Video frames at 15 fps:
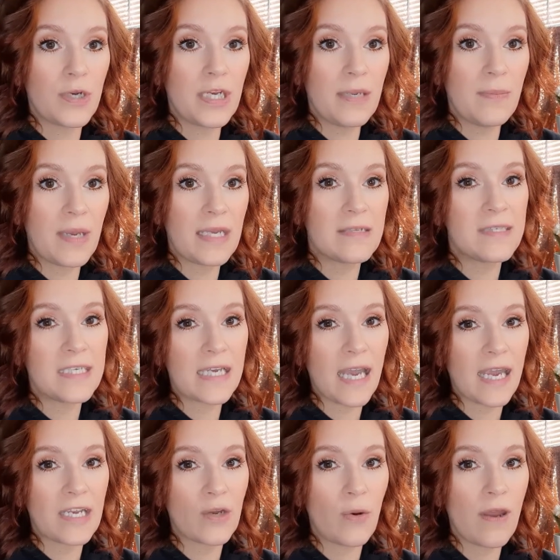basic.
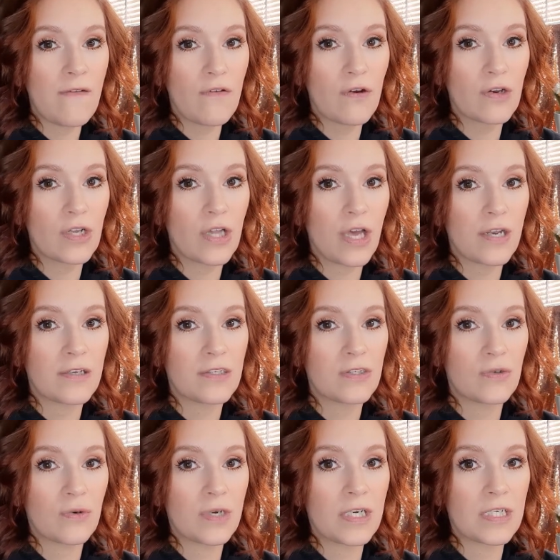I know I've heard a lot of
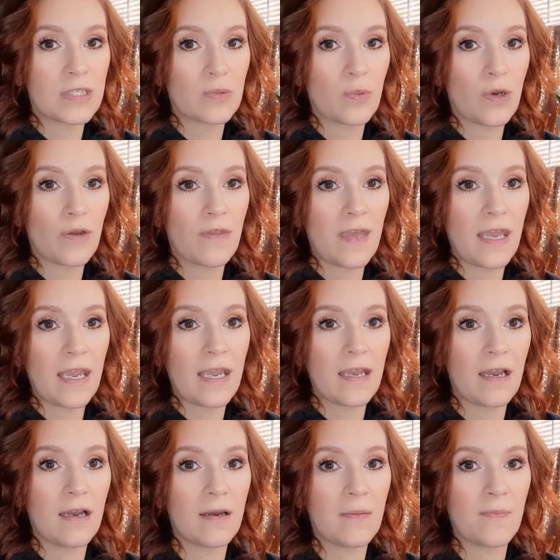stories where
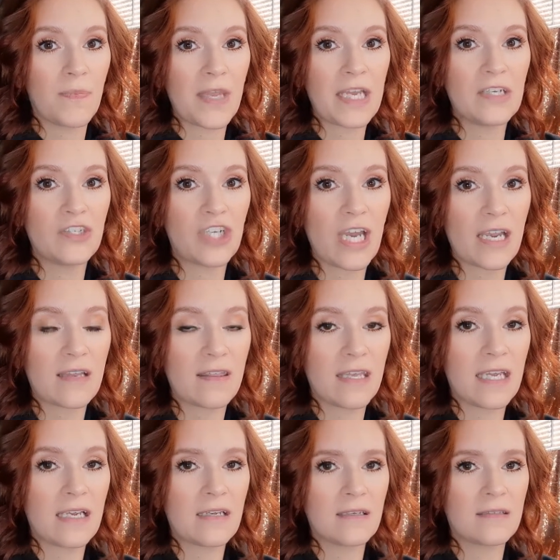they inject
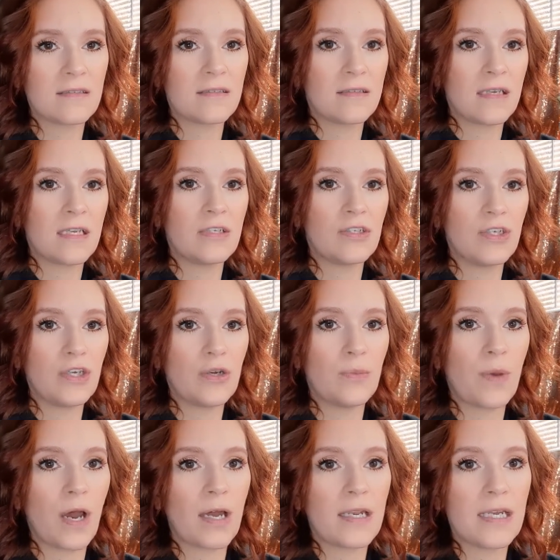things into your
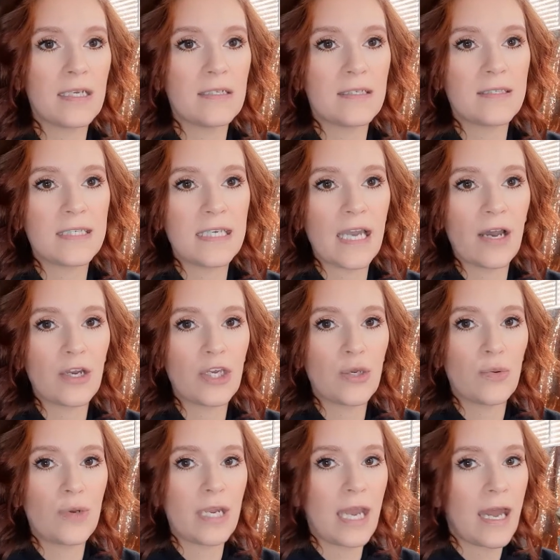body to see how
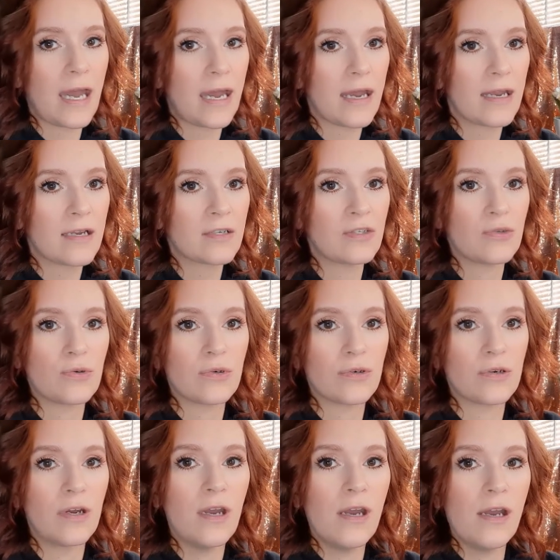you react
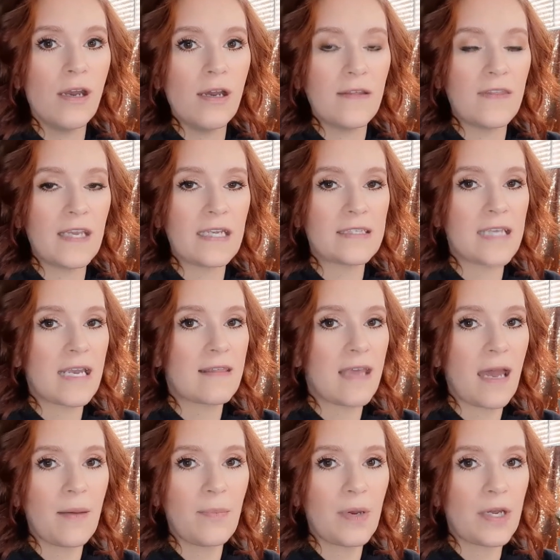or things like
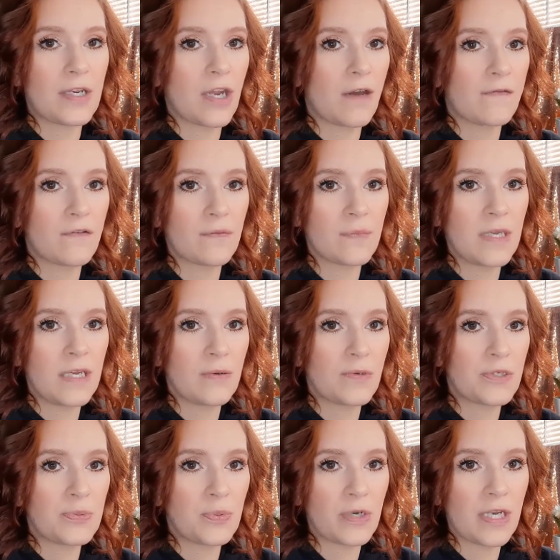that, but not for me. It
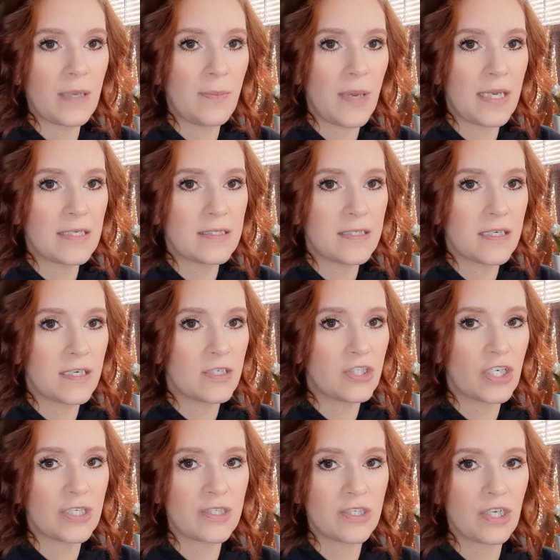was pretty basic,
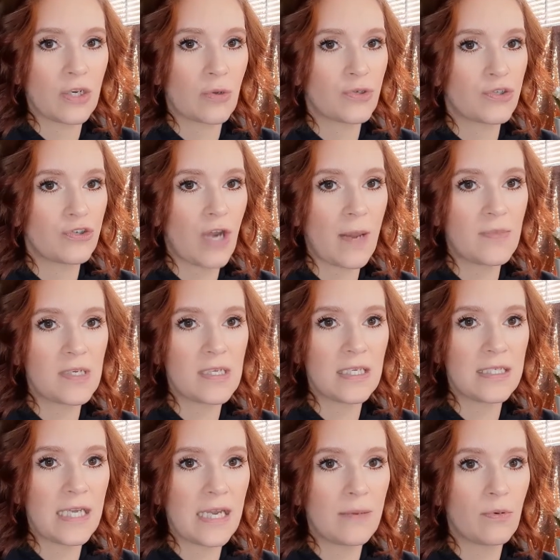just, strapped to the
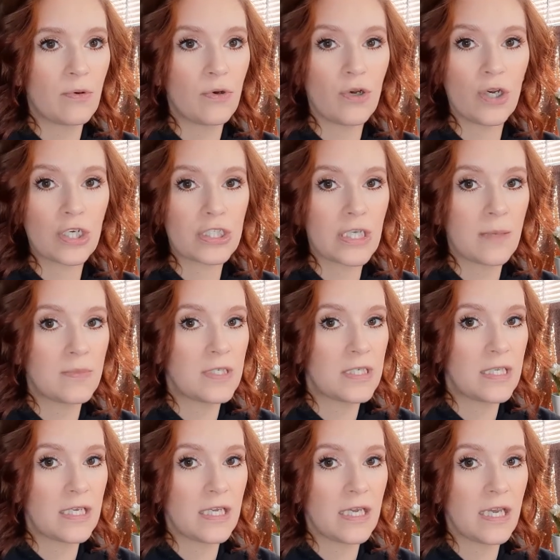table, hooked up to
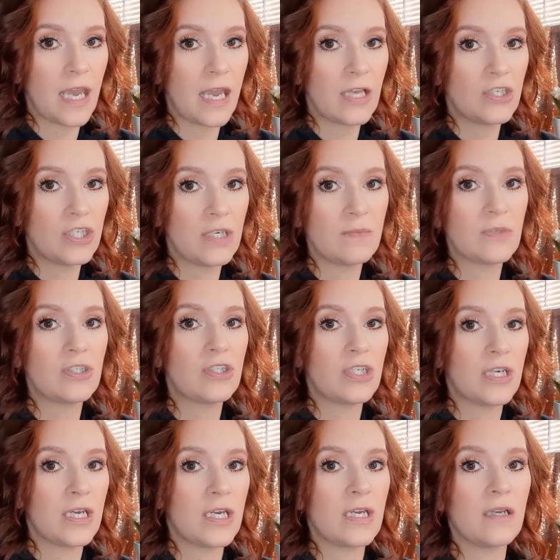the EKG
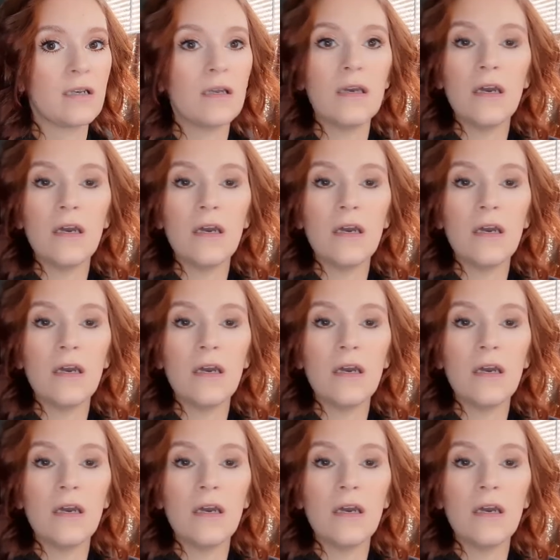machine,